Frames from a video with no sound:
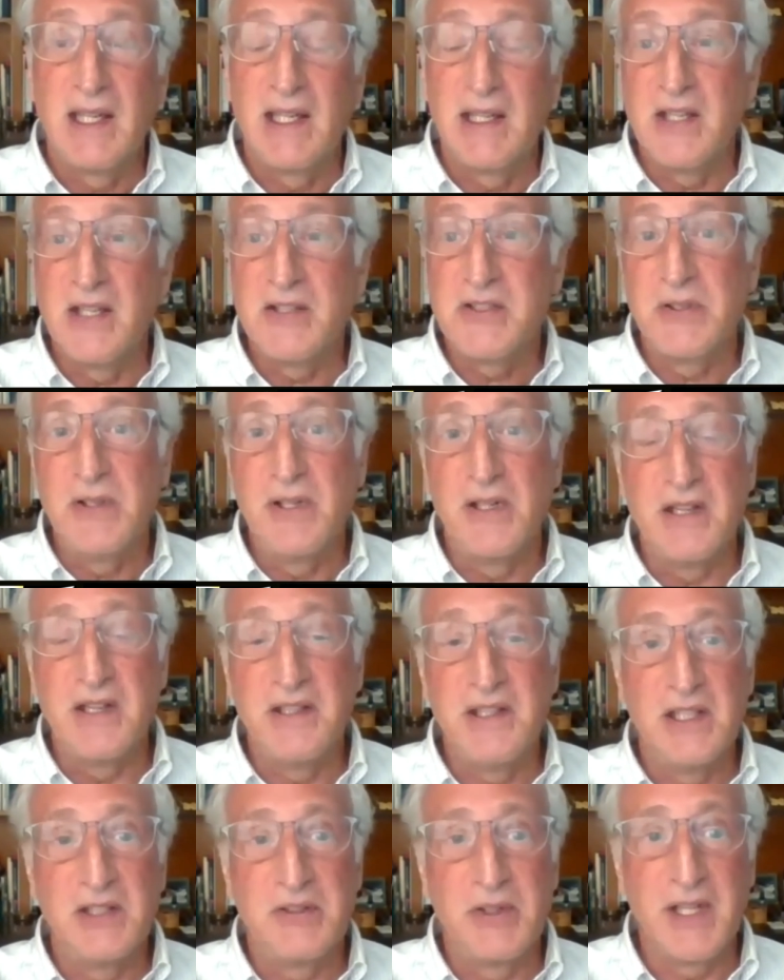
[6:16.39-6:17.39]
As you
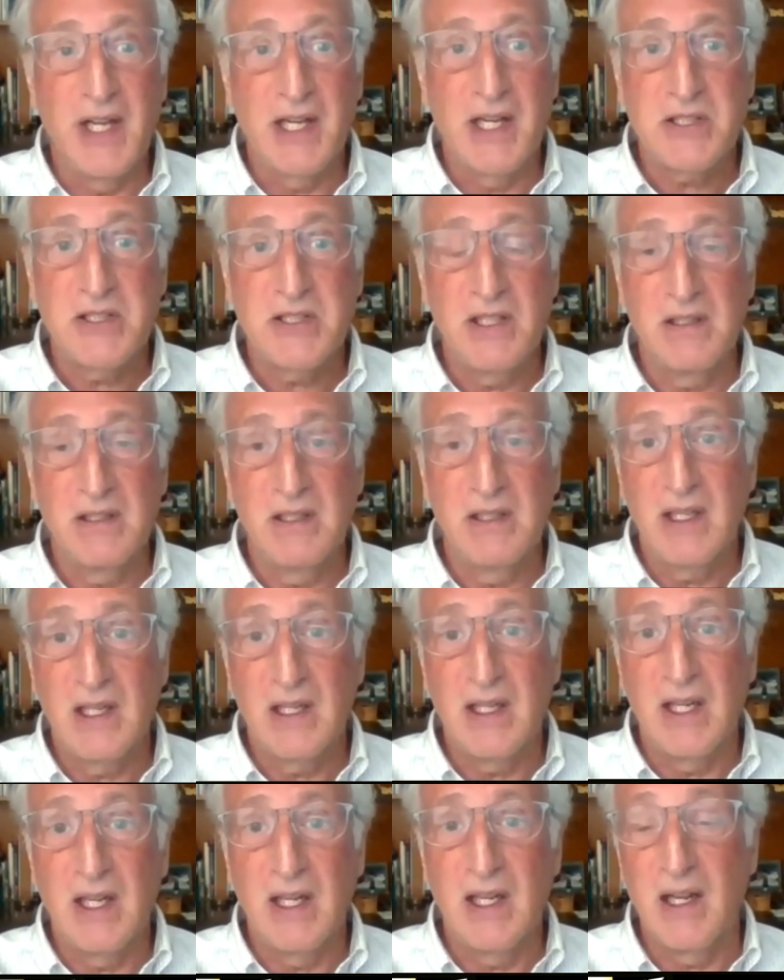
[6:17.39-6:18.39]
heard in the
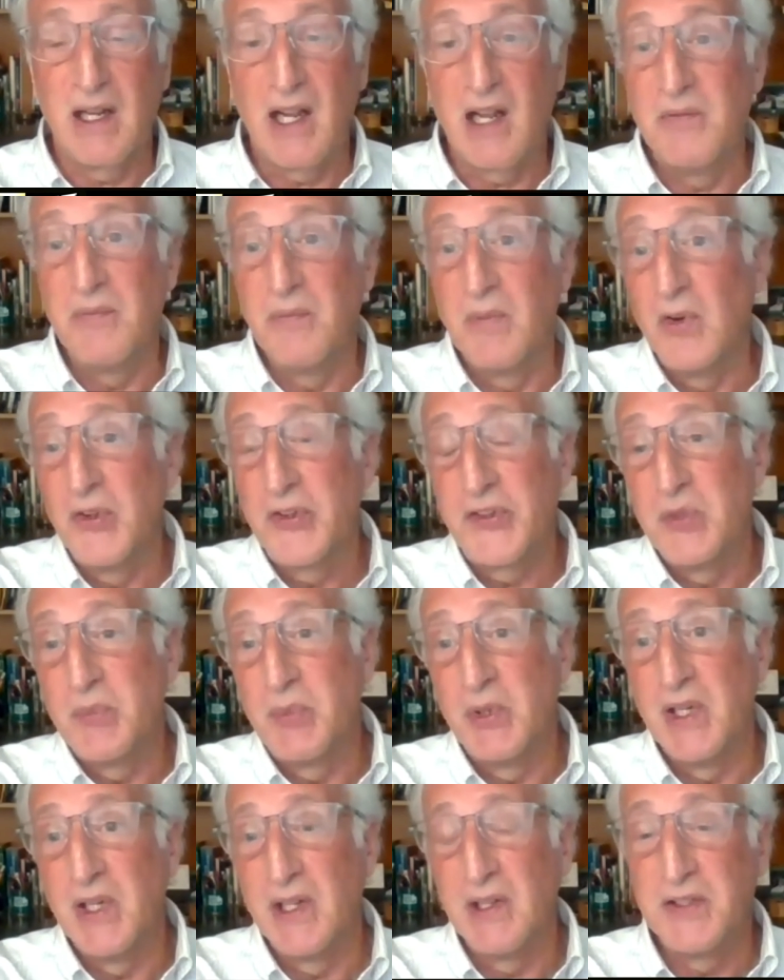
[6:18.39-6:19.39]
introduction, I've
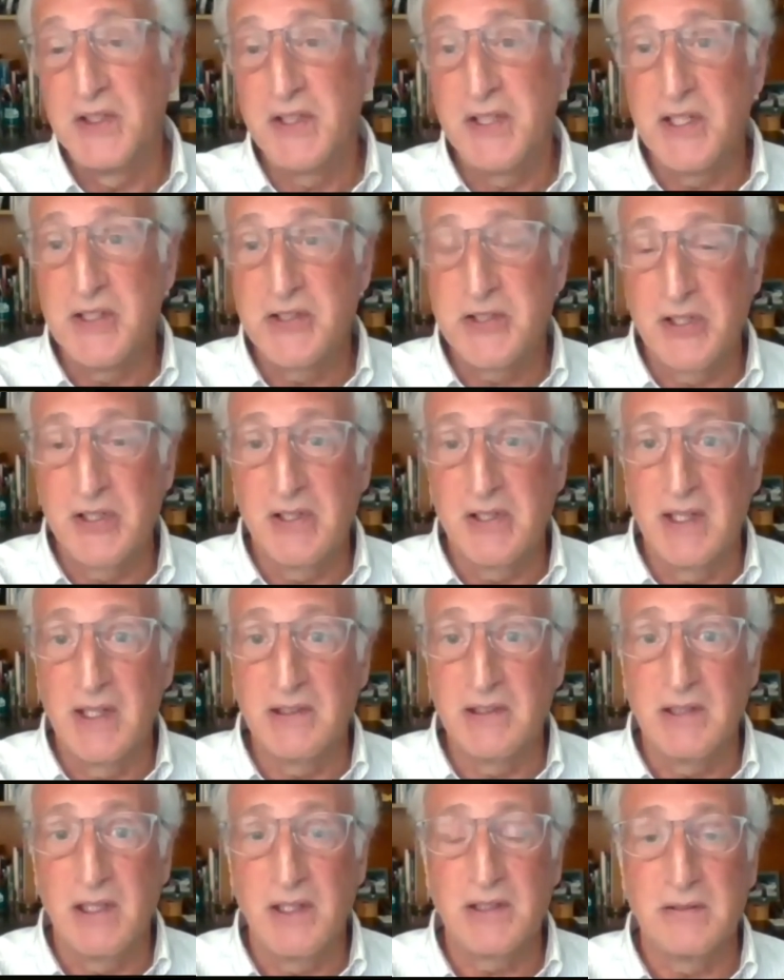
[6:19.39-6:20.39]
mostly been a teacher
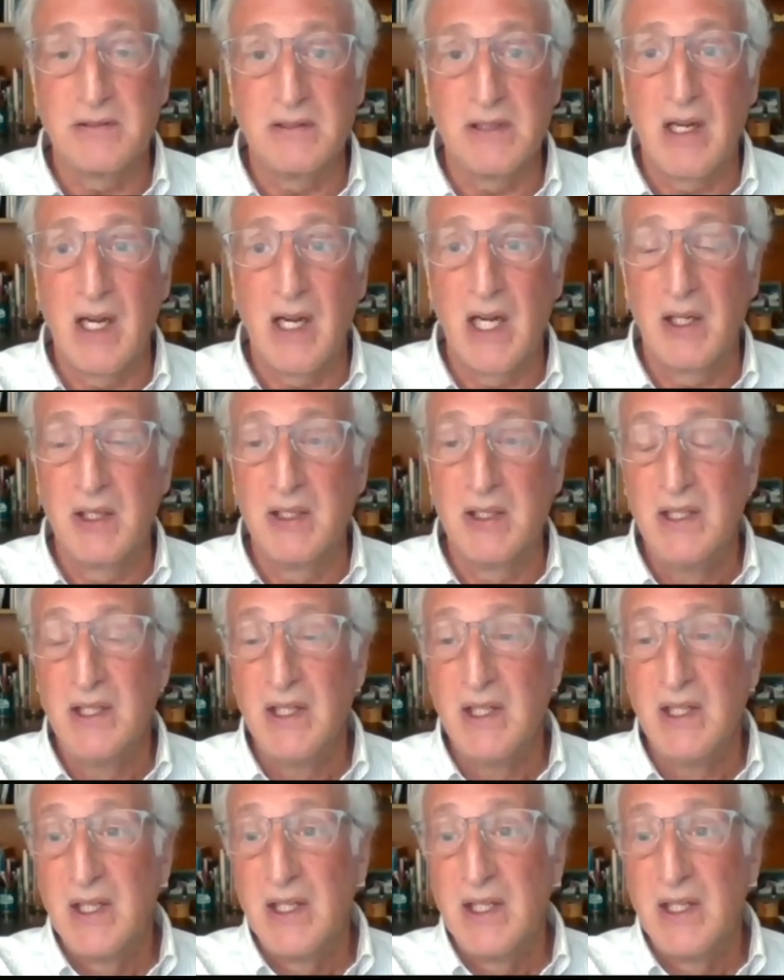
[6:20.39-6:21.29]
and clinical law